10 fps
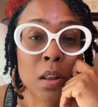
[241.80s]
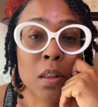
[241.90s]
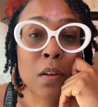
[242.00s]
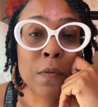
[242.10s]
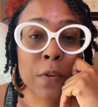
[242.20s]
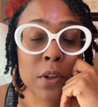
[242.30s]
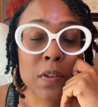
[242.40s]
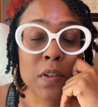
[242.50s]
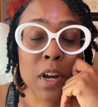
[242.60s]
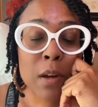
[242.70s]
The first
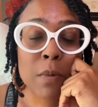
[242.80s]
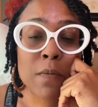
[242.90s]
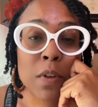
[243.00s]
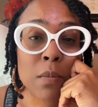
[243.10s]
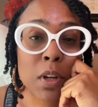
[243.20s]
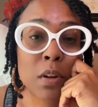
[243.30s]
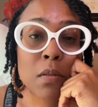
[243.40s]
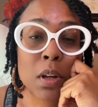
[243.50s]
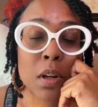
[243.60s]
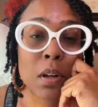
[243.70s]
time of them
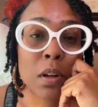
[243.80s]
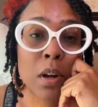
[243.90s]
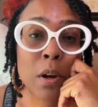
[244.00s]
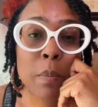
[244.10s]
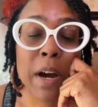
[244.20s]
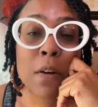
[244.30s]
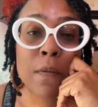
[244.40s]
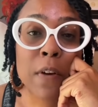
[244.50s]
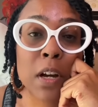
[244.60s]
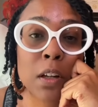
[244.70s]
hearing about
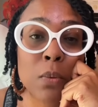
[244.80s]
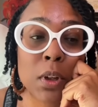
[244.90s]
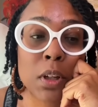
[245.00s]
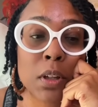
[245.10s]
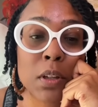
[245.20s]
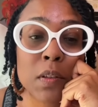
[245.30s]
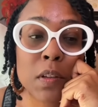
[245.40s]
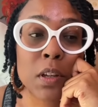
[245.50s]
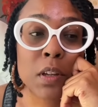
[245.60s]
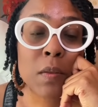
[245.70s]
Fani Willis
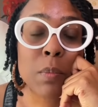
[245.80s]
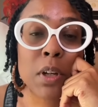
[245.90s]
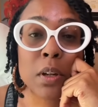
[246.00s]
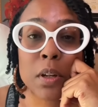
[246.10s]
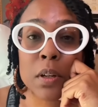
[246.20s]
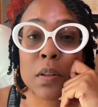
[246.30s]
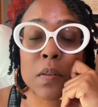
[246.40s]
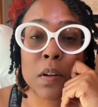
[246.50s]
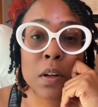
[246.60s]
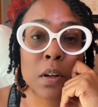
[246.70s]
is because
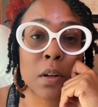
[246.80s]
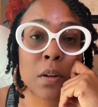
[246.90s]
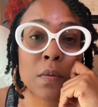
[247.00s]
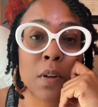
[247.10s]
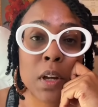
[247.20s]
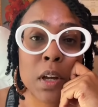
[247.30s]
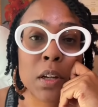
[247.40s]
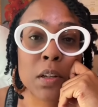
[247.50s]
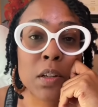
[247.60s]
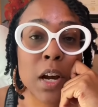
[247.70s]
of
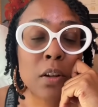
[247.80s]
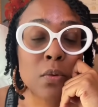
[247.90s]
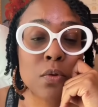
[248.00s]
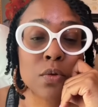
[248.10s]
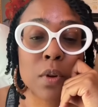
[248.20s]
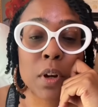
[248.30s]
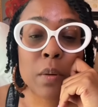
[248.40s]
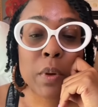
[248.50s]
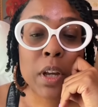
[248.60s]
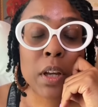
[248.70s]
Donald Trump
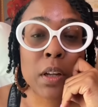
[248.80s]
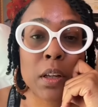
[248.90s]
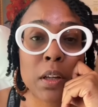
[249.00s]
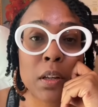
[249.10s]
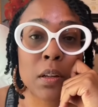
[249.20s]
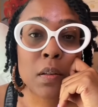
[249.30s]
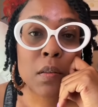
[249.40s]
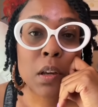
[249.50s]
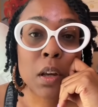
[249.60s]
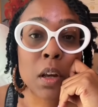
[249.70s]
and his
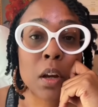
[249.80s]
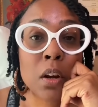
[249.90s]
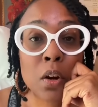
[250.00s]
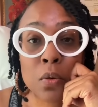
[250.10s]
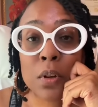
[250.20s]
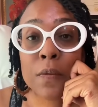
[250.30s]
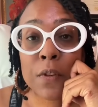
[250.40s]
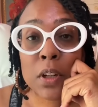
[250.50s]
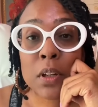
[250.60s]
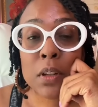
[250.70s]
co
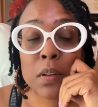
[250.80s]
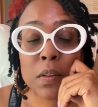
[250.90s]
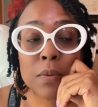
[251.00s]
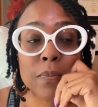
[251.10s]
defendants.